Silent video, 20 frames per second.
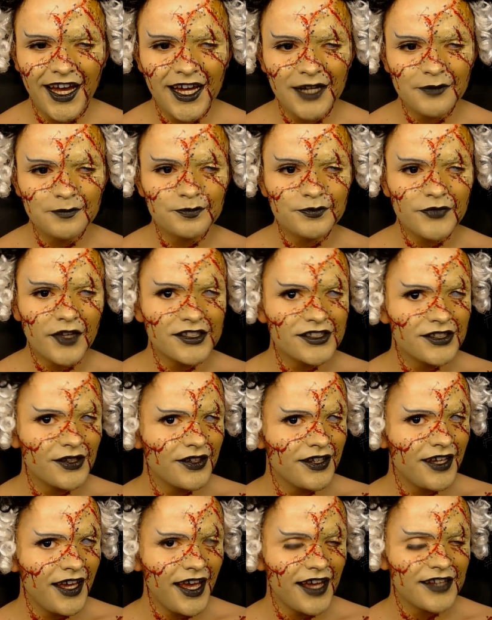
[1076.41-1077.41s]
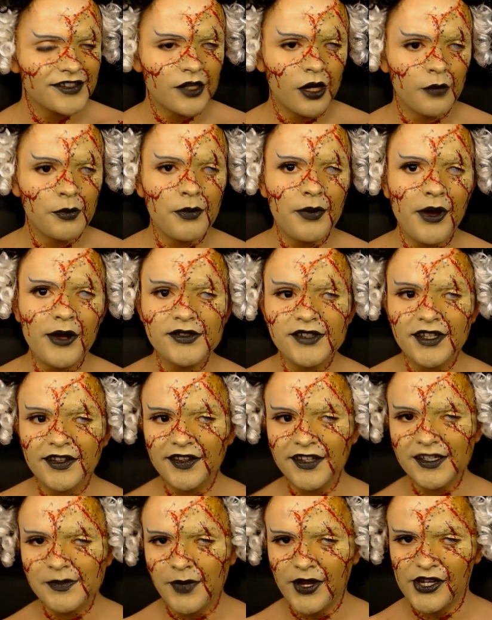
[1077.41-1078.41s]
Um, so yeah, so I'll be
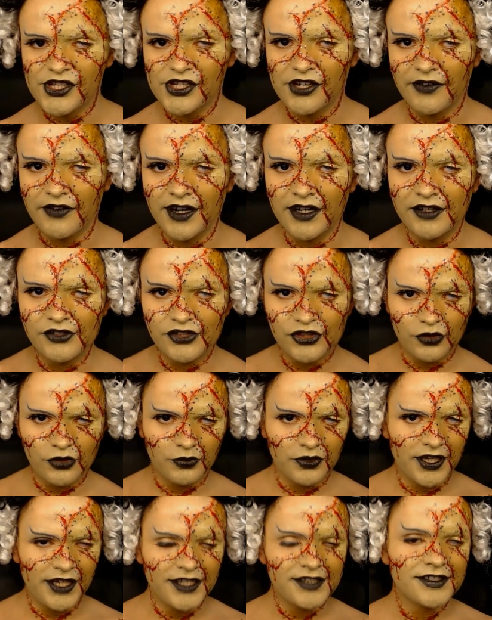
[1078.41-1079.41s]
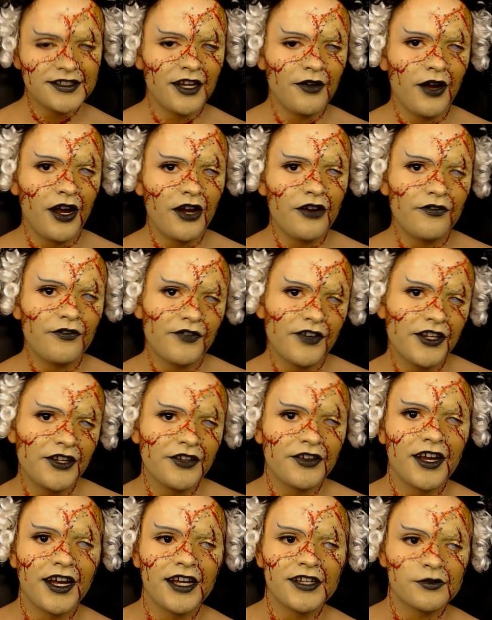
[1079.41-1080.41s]
posting this picture in shortly, so hopefully
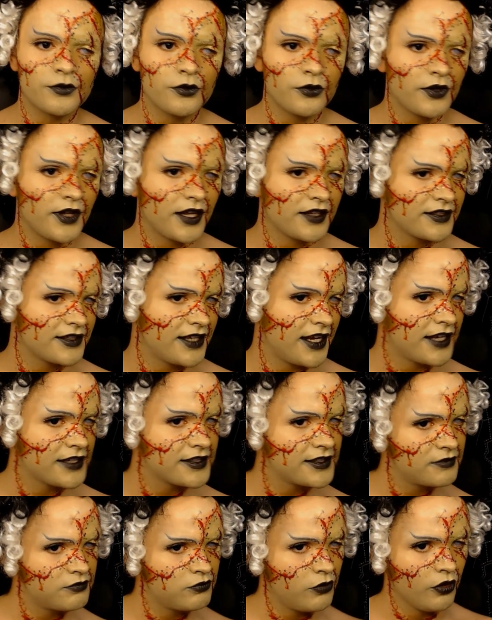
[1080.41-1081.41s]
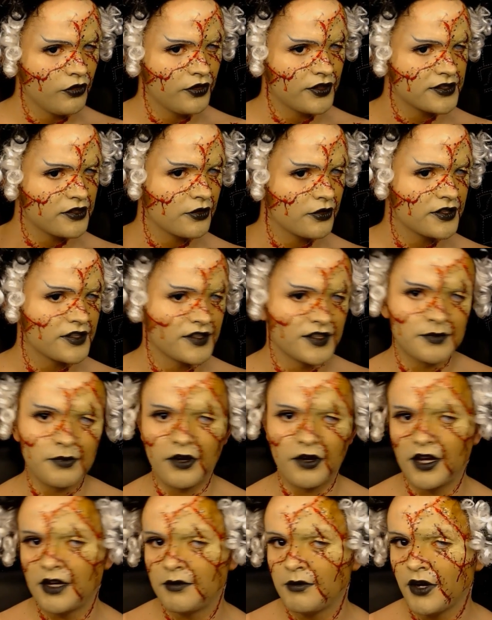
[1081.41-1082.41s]
you guys will guess what this look was
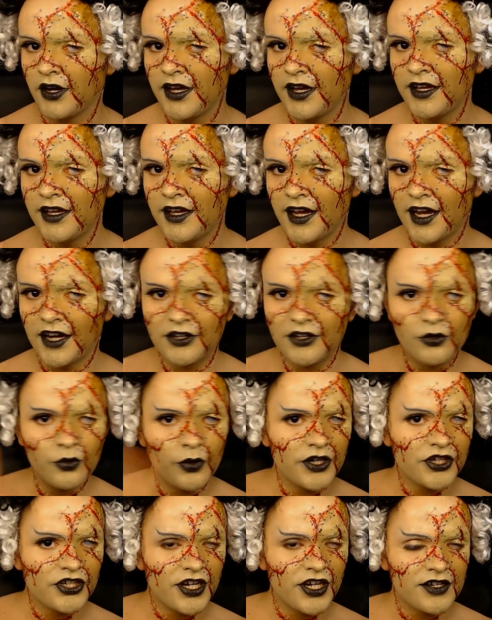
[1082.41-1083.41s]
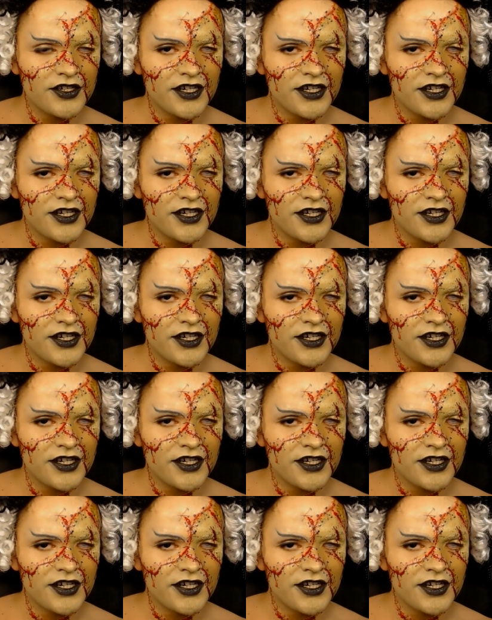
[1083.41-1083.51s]
inspired by, and you'll win a